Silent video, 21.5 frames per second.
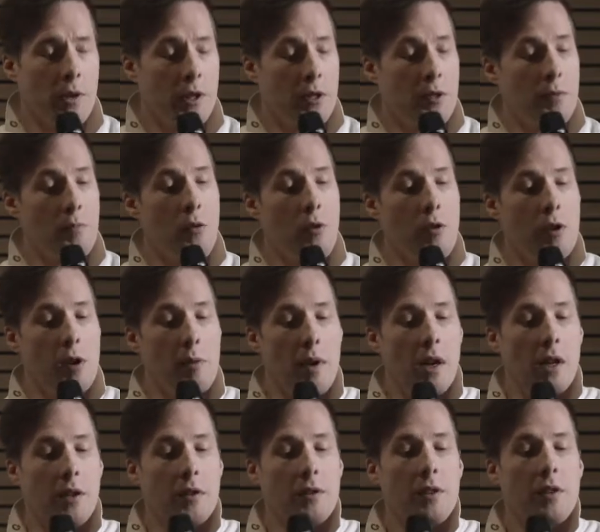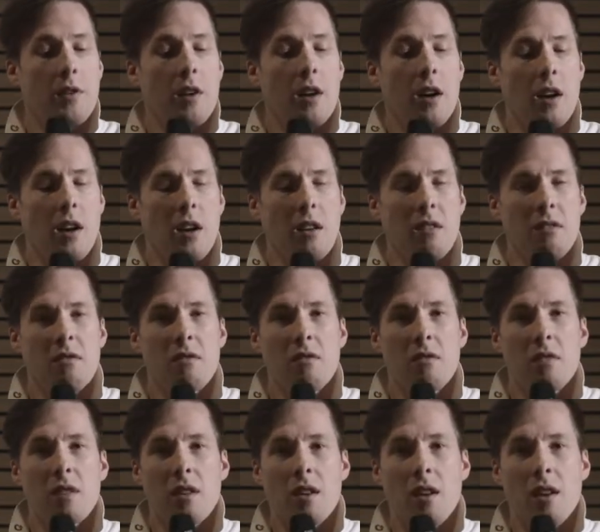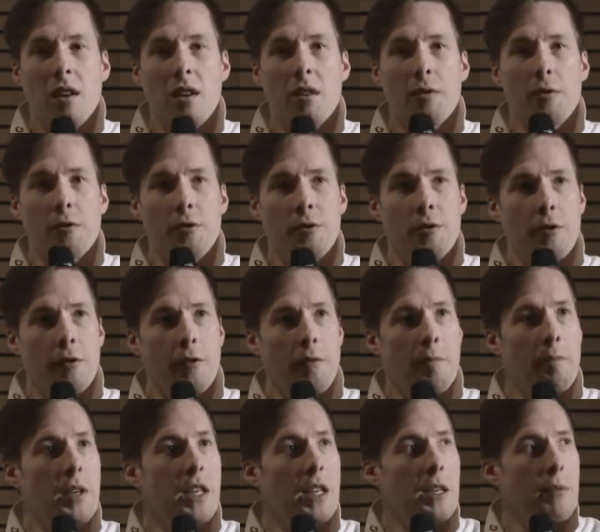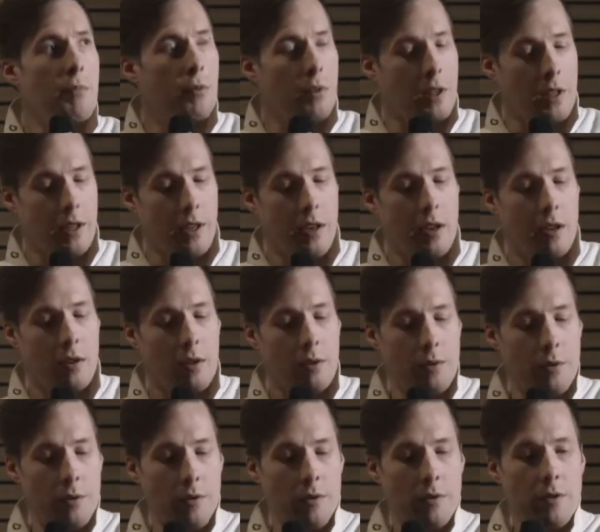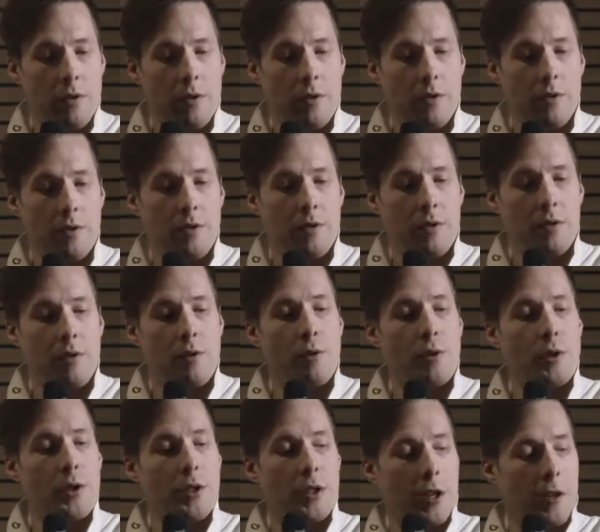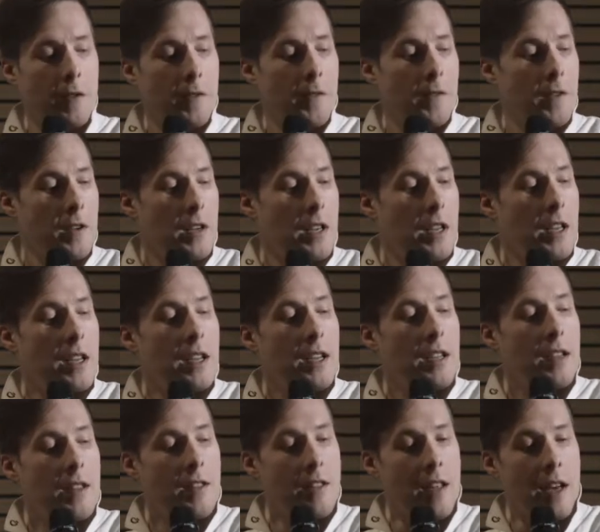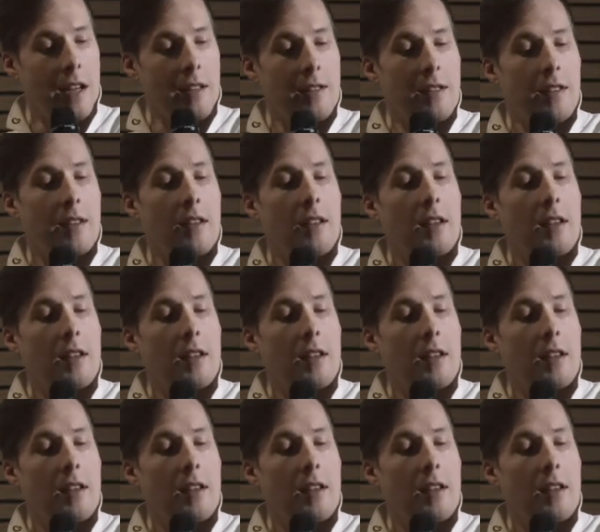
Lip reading: It's more about how to serve people and how to do stuff that